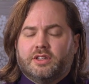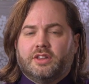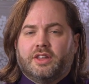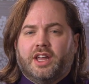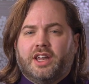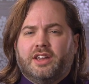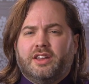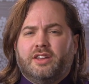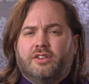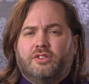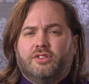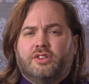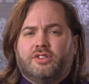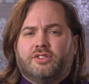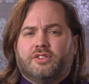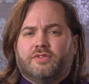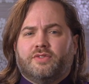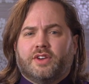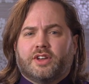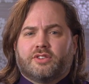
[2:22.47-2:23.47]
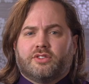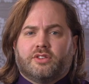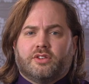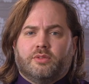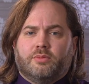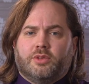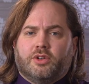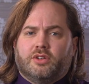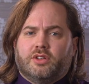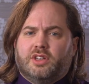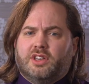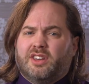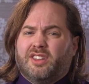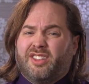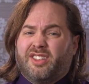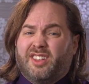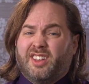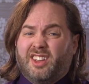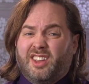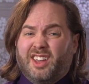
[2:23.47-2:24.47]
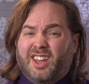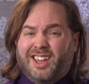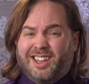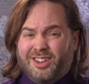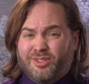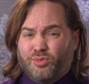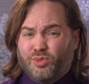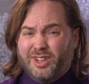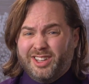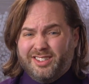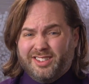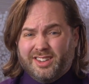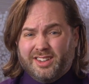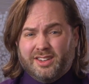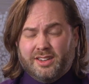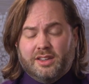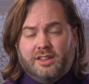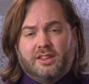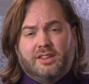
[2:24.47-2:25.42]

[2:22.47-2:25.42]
That illness affects their ability to think and reason,